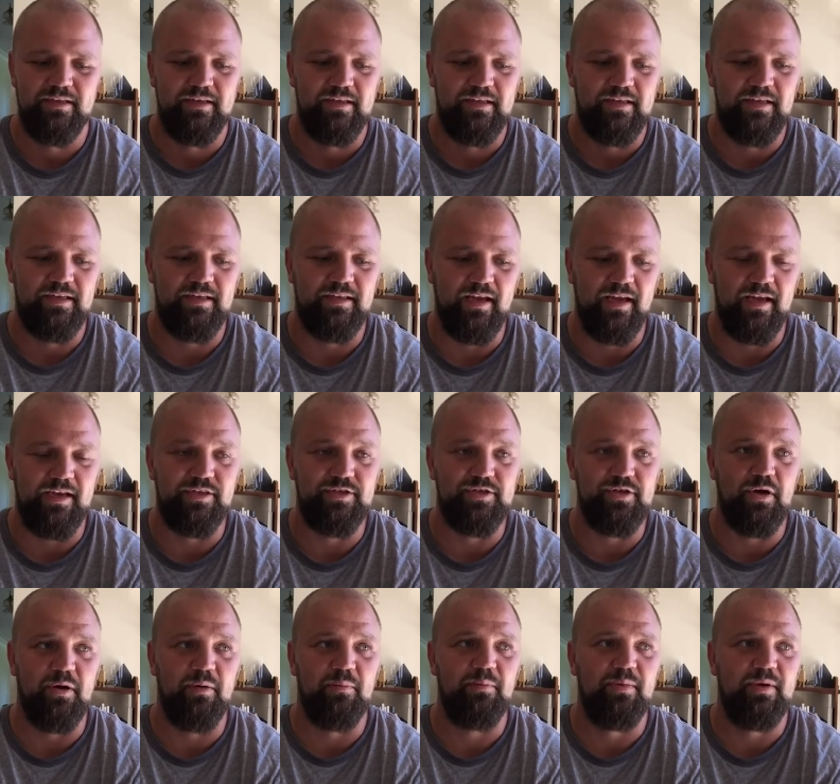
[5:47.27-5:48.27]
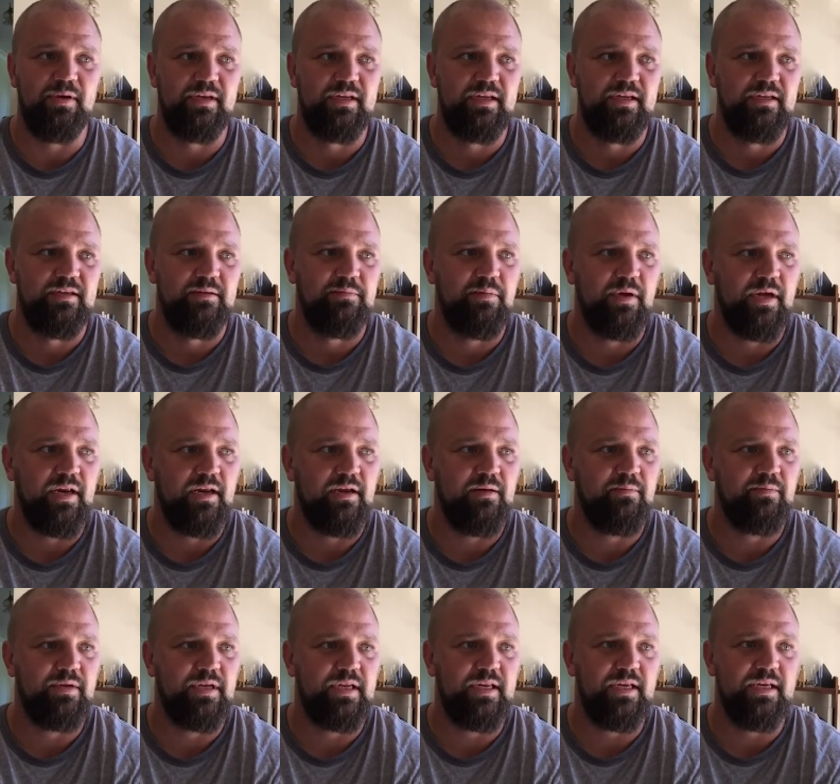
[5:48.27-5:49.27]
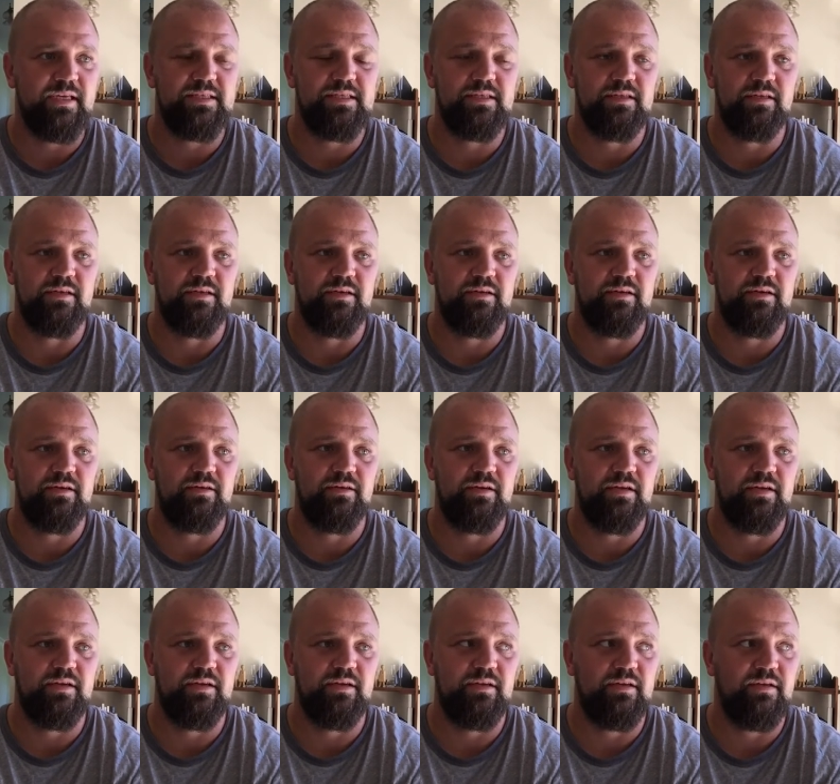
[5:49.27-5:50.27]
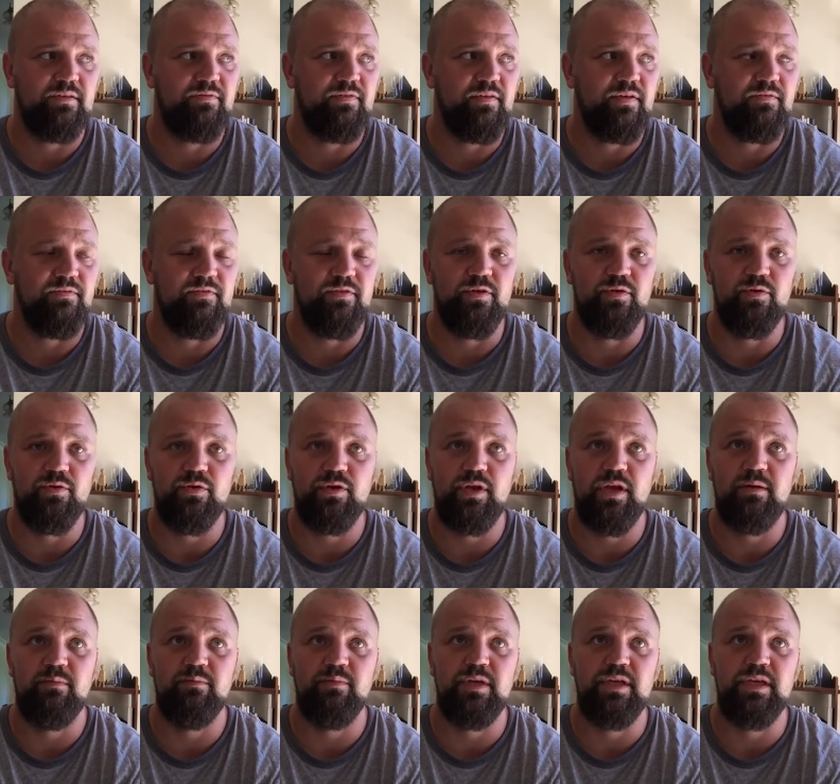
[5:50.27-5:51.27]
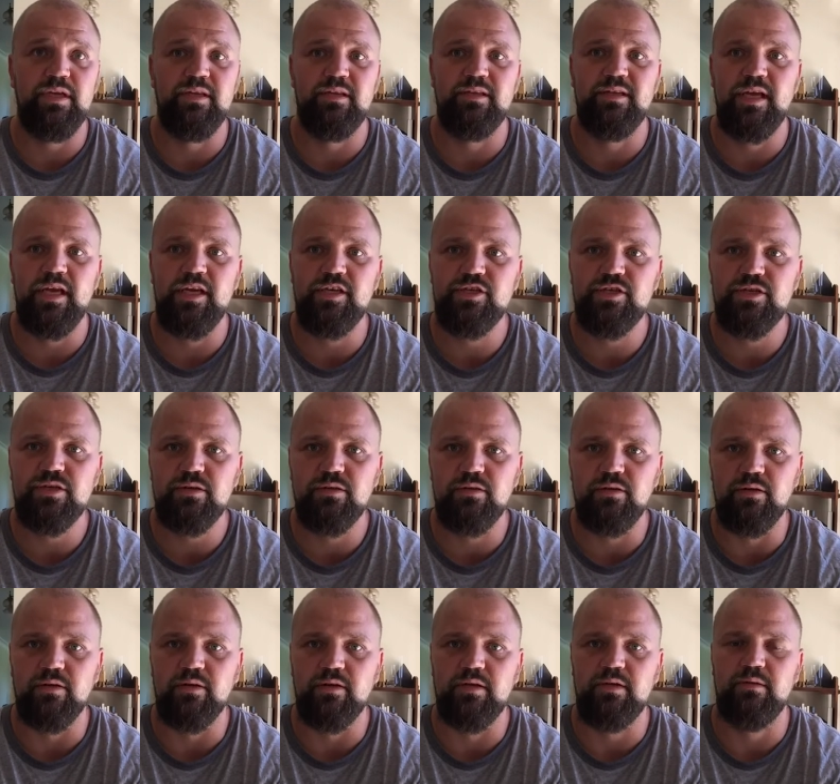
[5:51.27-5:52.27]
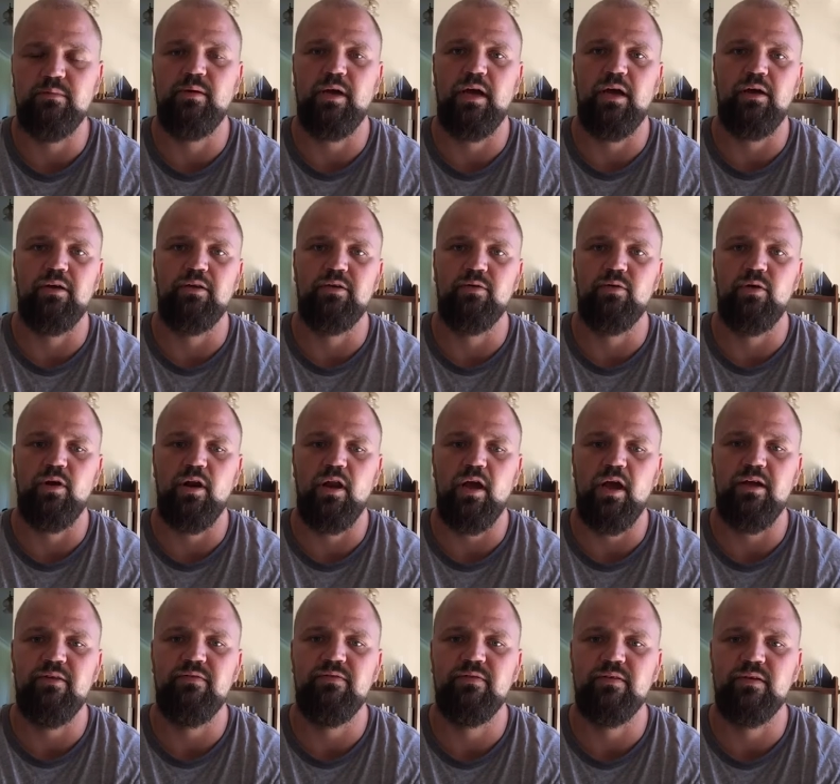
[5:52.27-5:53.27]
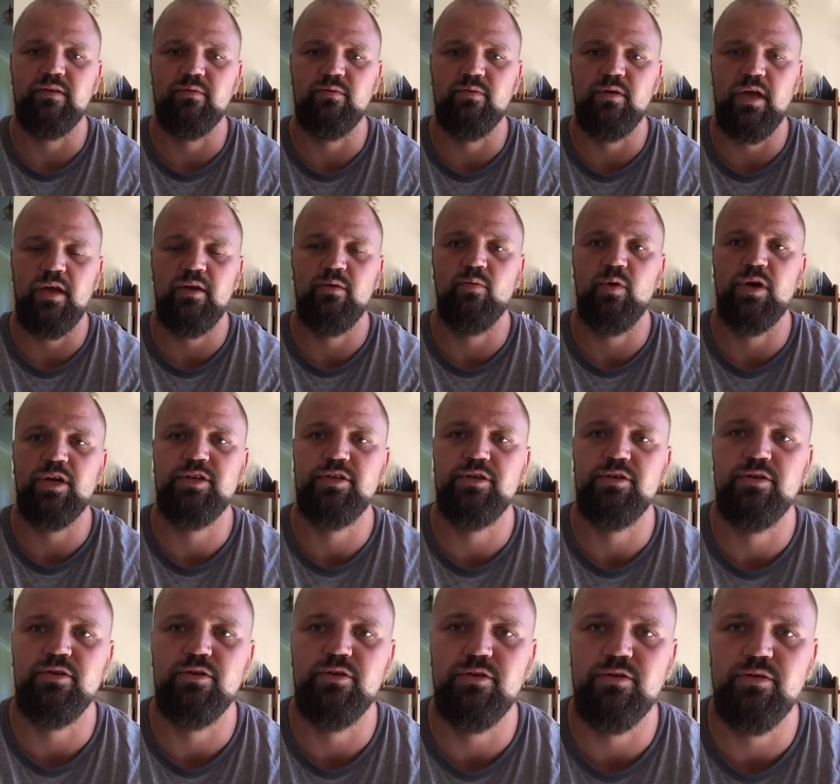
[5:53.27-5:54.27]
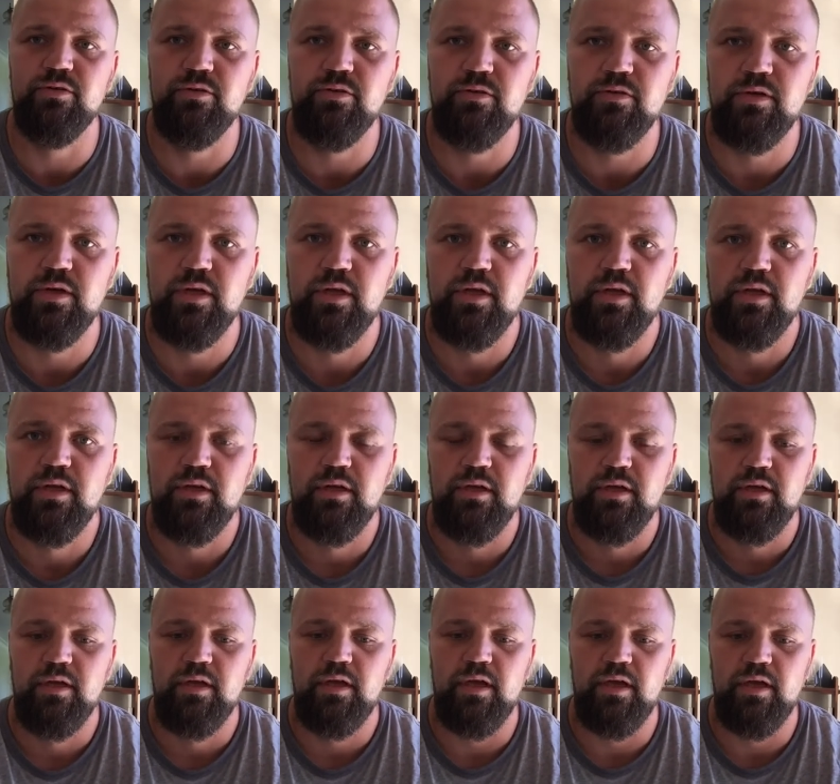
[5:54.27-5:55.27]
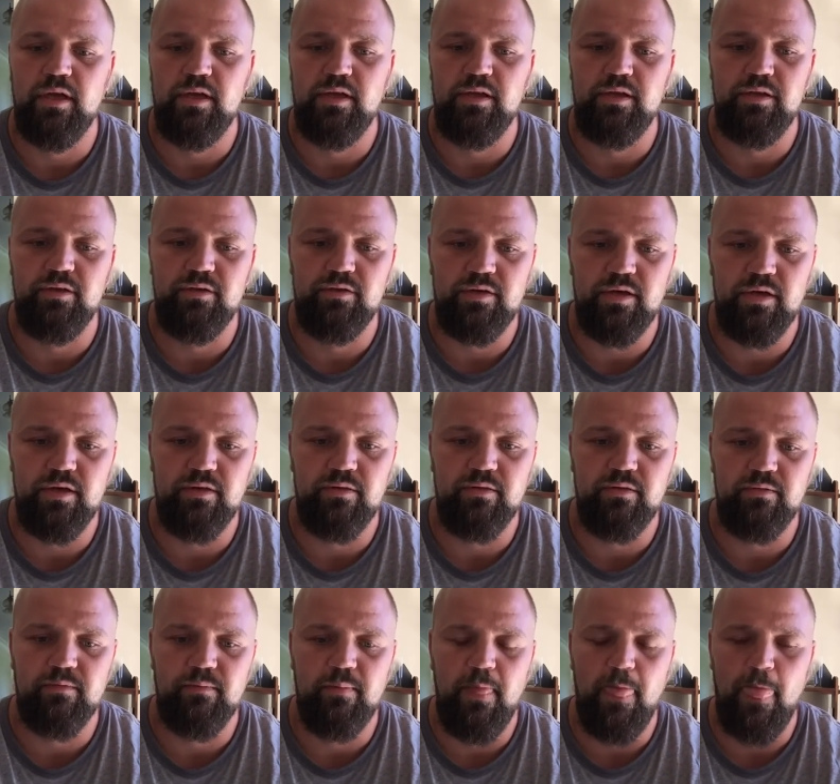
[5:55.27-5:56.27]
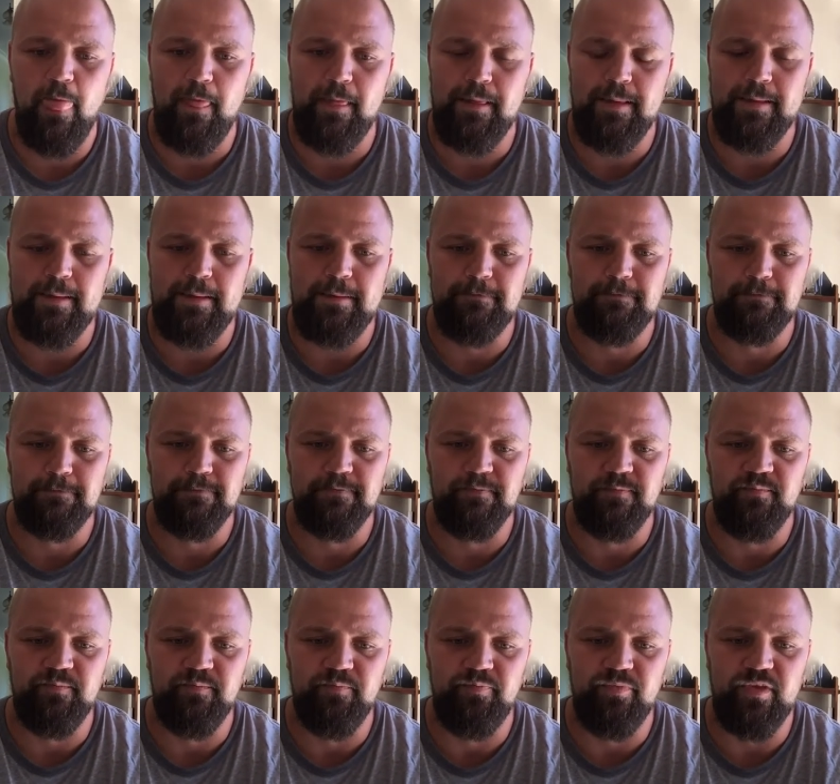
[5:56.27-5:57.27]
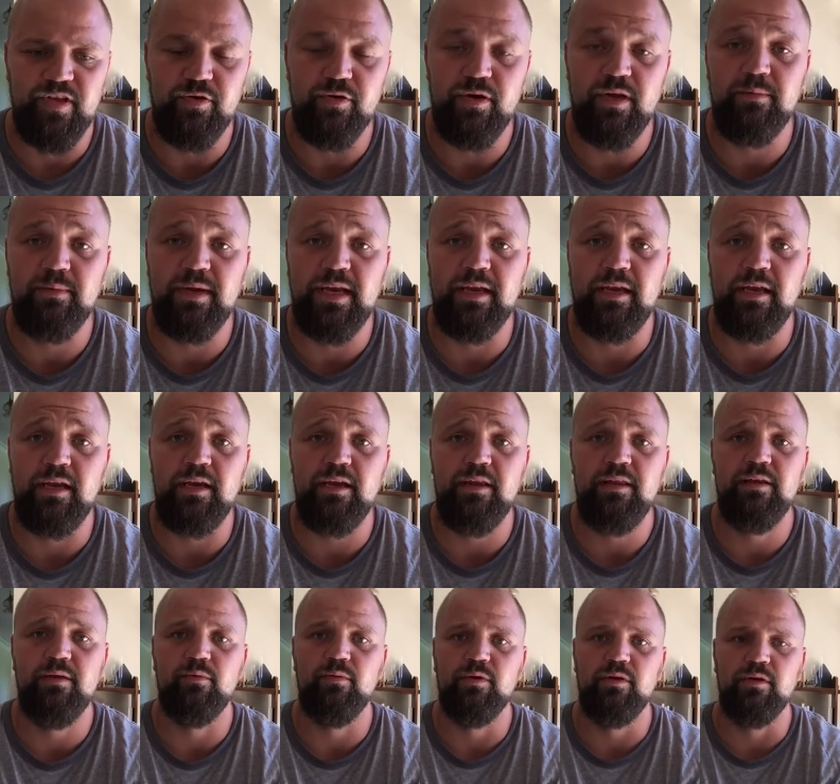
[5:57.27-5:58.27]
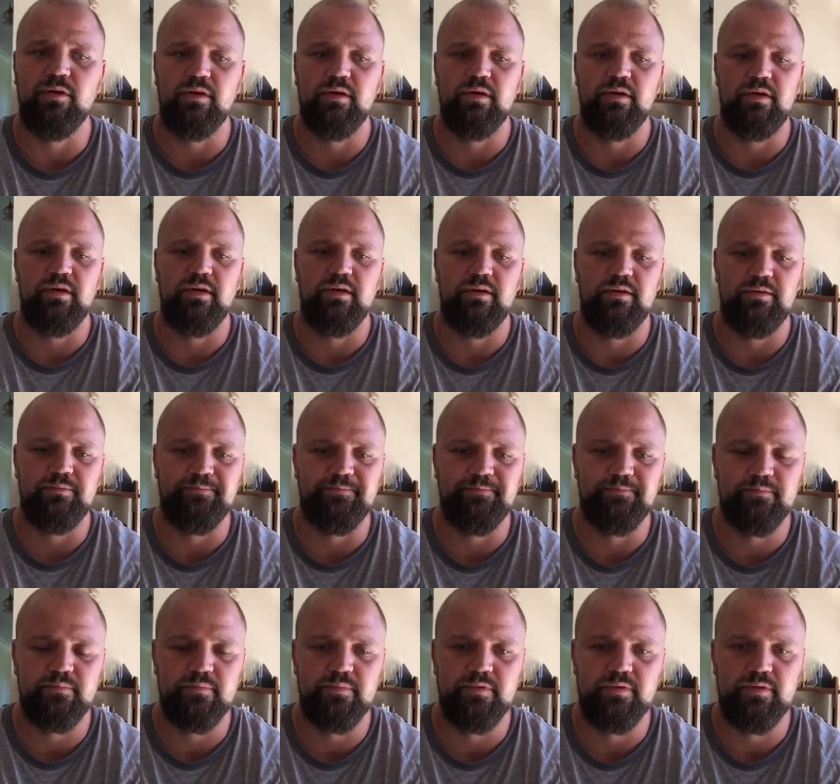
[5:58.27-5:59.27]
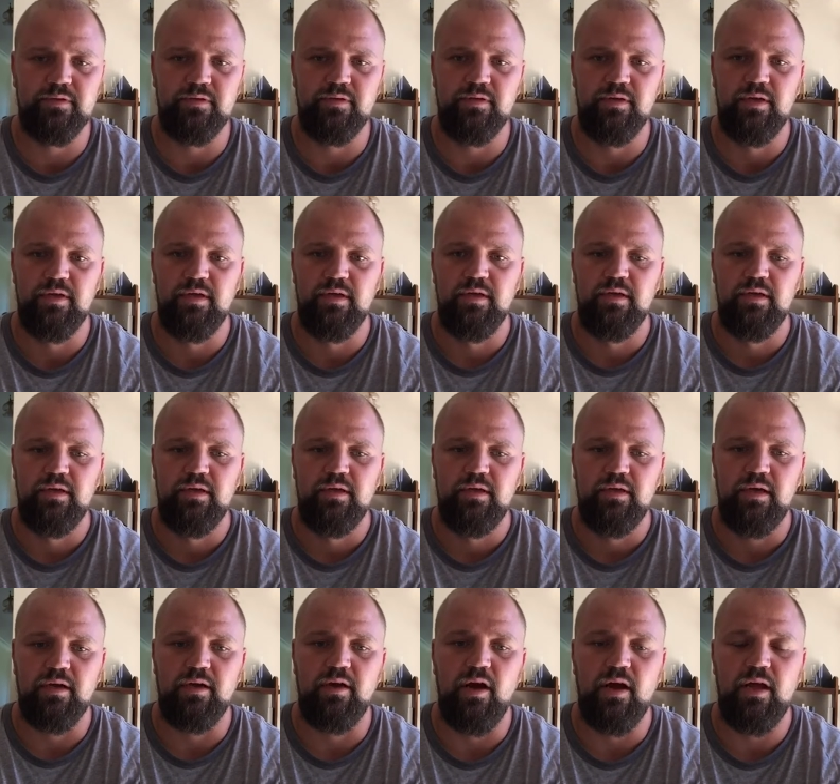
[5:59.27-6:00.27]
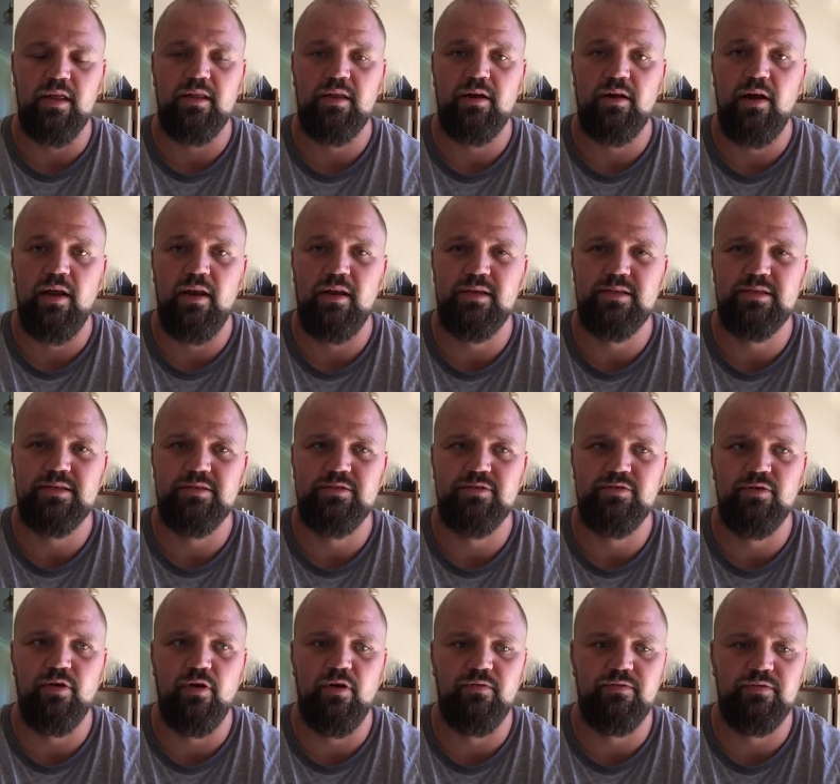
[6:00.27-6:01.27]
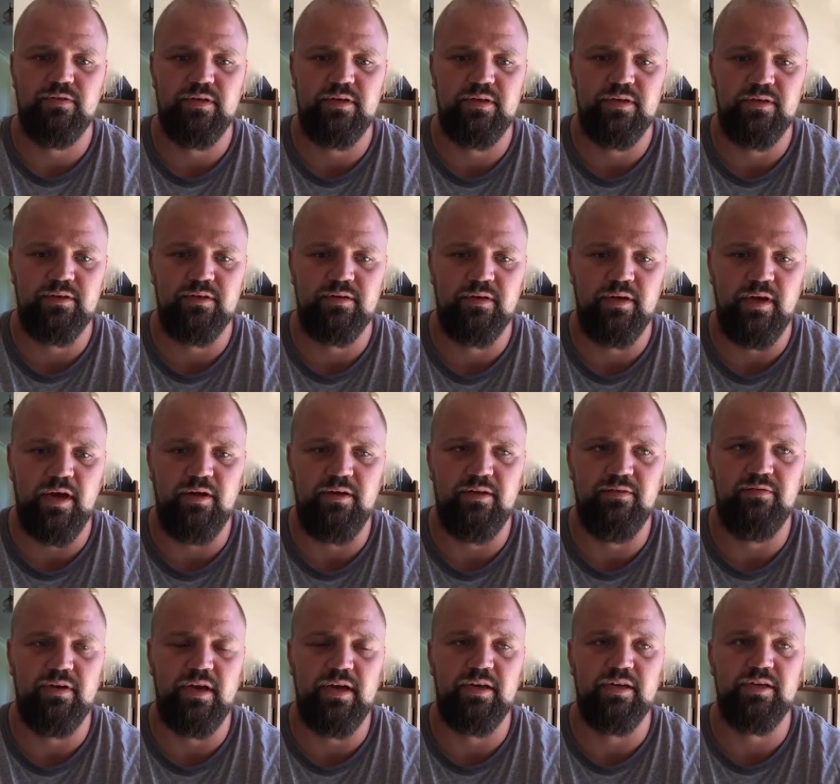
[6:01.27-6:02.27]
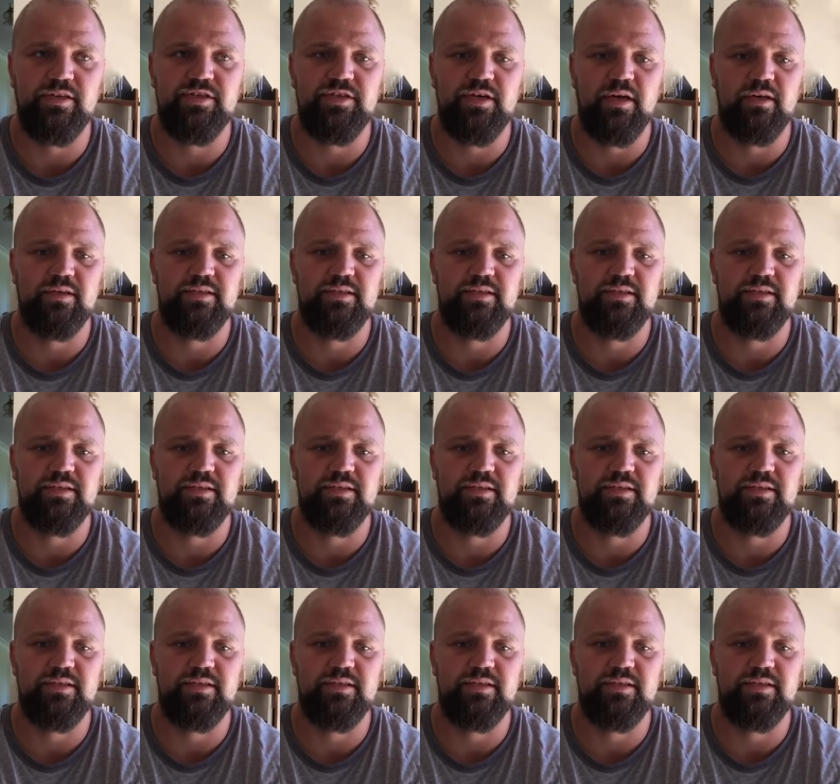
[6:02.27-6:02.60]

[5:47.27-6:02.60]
a day job. But um, it isn't, you know. If, if, you can be intentional about your life and, and what you do, uh, you know, um, you can make anything work. Uh, a guy that I listen to often, Gary Vaynerchuk,